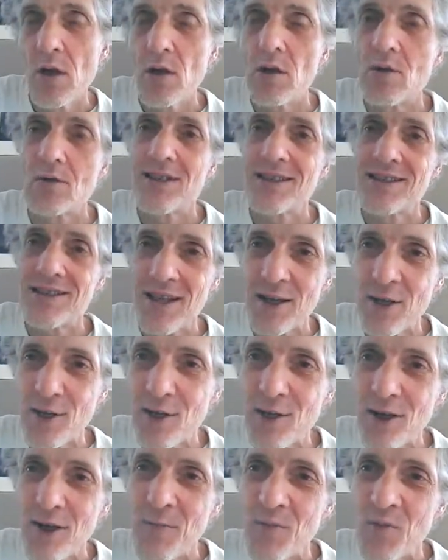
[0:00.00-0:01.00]
It's
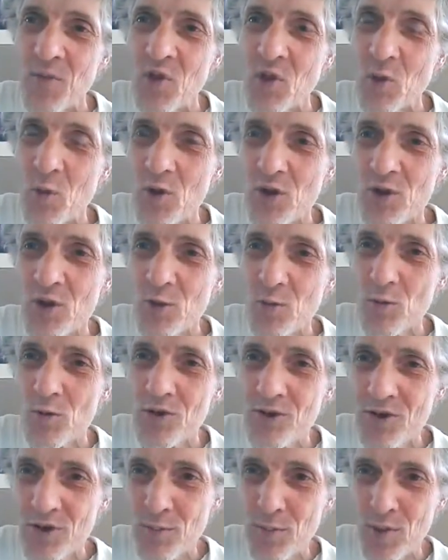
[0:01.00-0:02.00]
like your
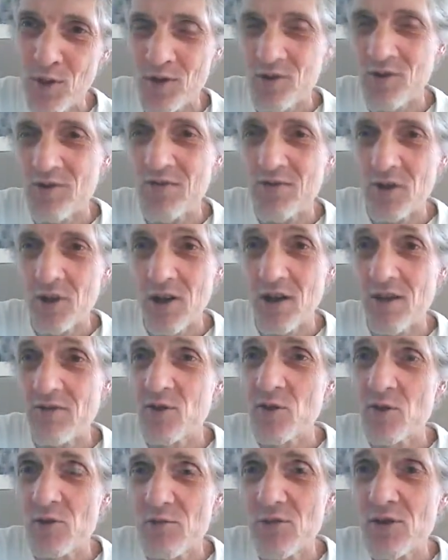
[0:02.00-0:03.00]
worst parts of you
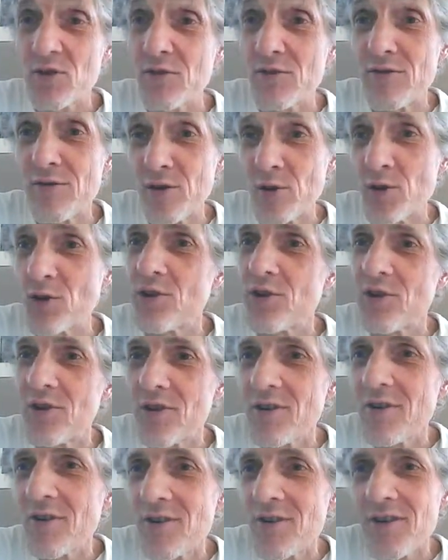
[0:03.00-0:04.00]
have to improve
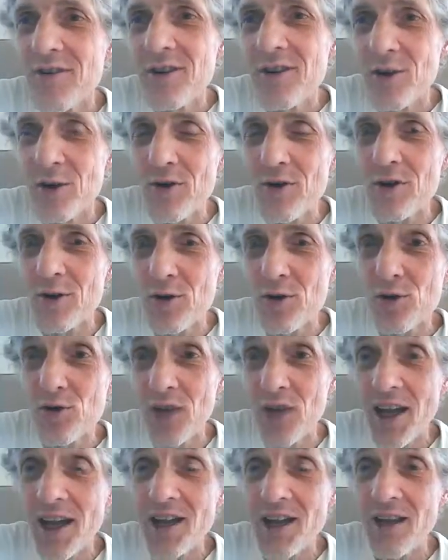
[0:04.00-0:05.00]
first, that are
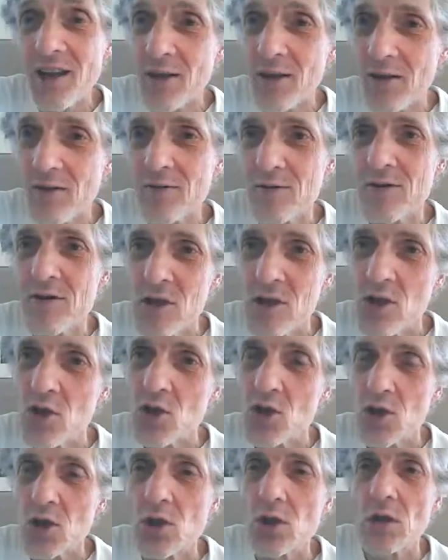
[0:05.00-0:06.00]
dragging you,
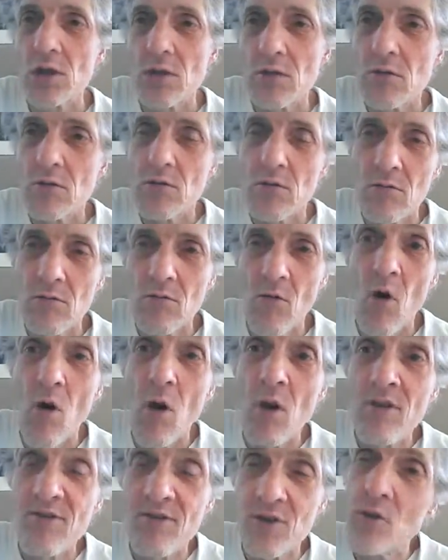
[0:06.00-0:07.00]
so that
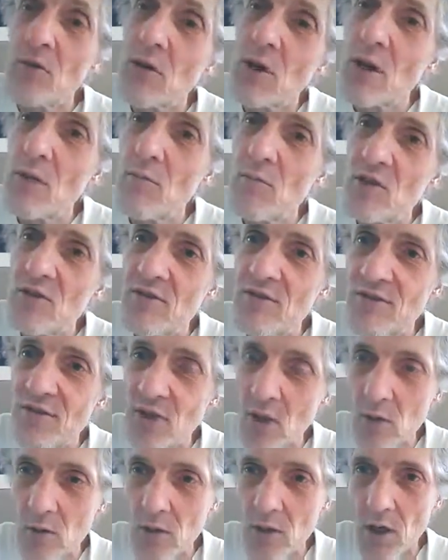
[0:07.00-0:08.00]
all of you can move
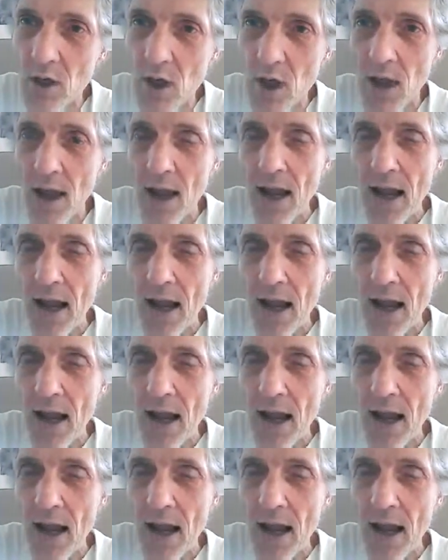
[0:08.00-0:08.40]
forward